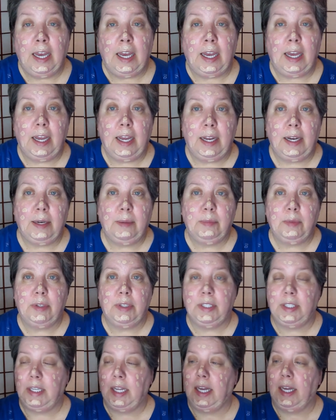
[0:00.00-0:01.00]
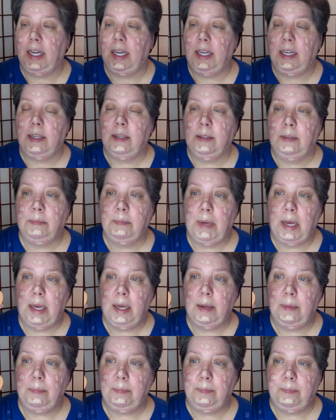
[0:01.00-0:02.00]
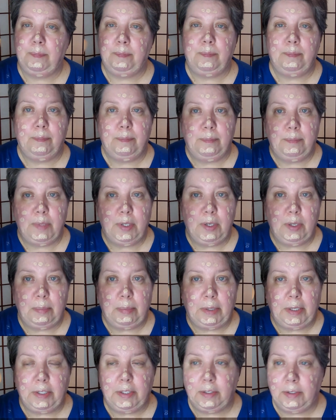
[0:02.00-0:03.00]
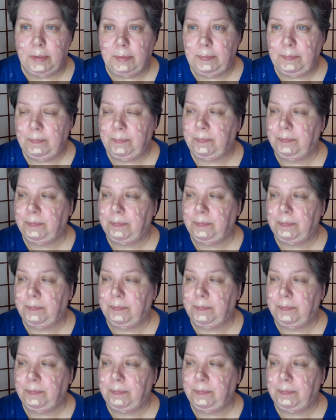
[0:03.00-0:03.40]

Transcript: And I'm going to take my beauty blender,